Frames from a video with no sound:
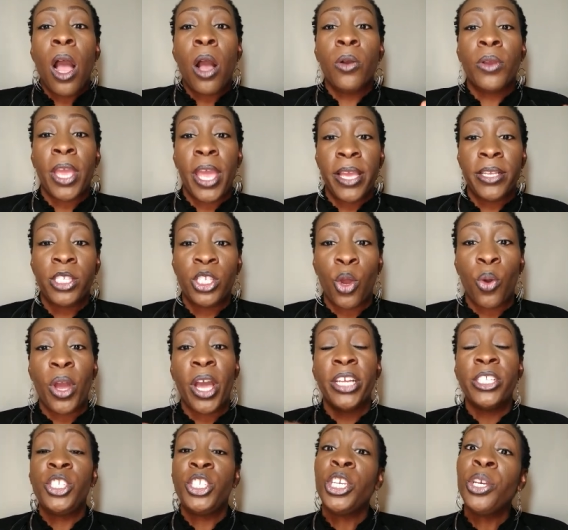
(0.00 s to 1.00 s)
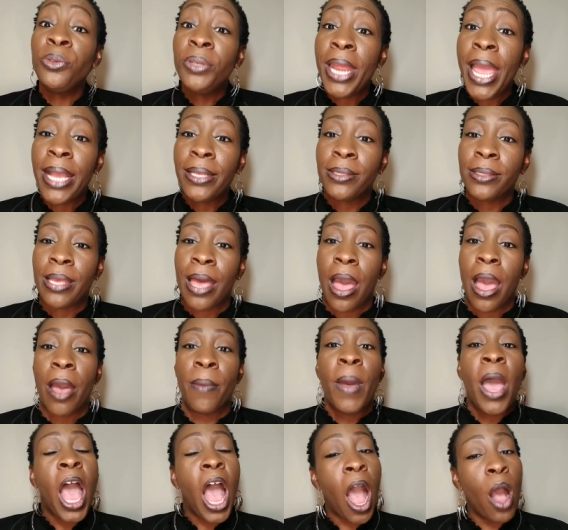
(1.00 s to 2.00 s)
Okay, so until next
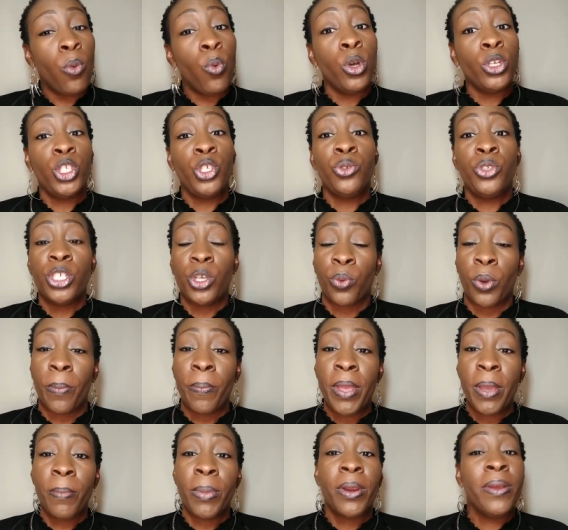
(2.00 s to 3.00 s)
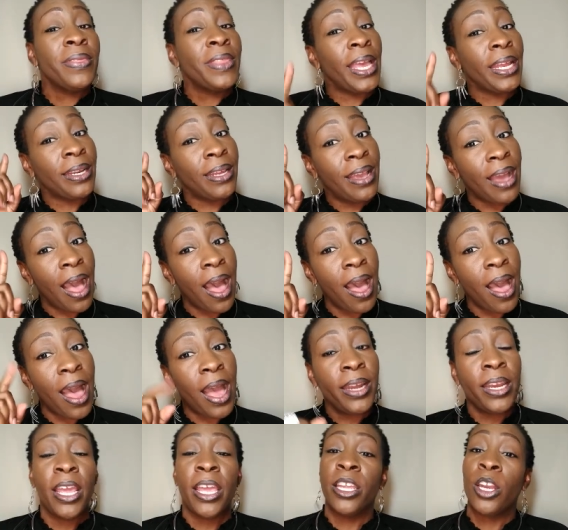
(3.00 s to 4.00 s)
time, I want you to remember that
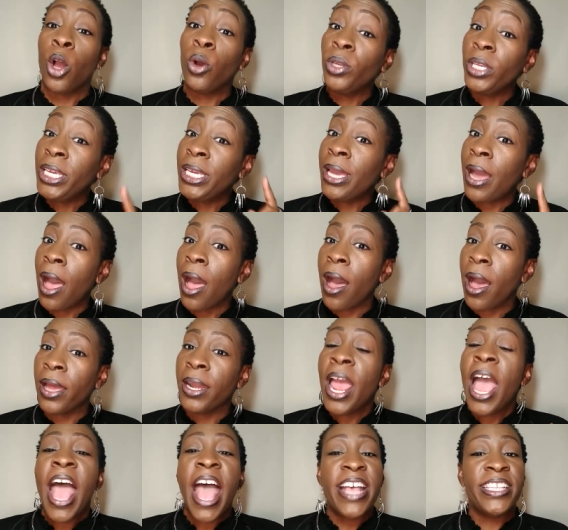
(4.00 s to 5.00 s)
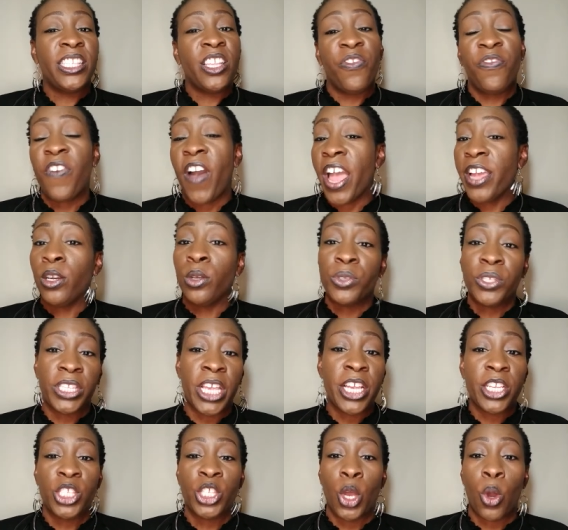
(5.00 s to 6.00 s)
God and only God has the final
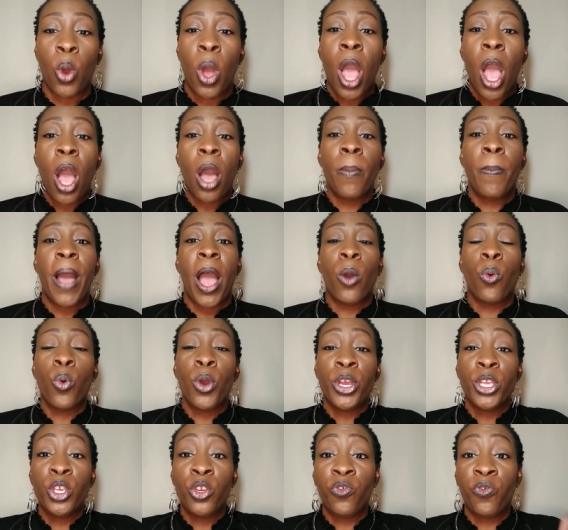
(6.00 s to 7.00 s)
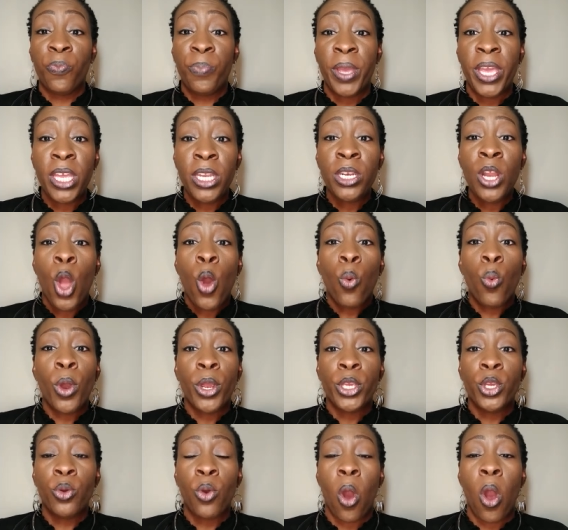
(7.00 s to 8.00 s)
say so about where you've been,
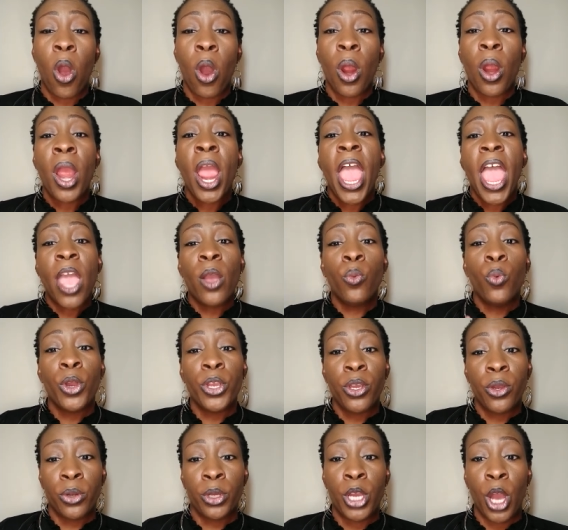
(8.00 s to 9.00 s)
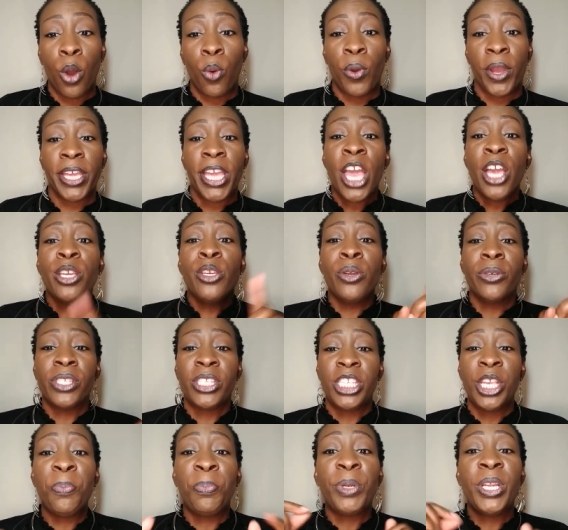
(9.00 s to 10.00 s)
where you are, and where you're going. You're
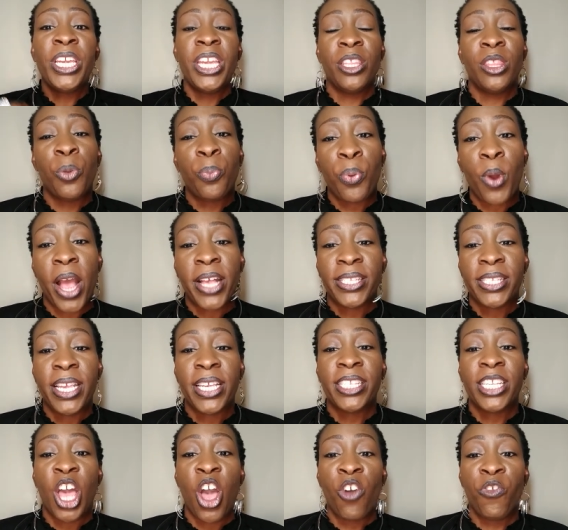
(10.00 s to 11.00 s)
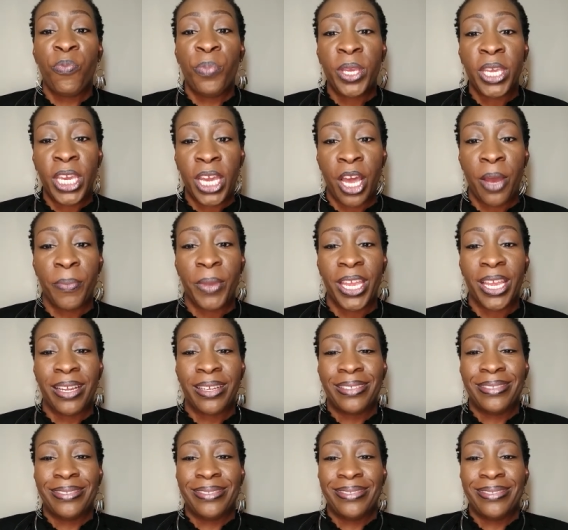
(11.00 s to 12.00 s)
simply in the process of becoming.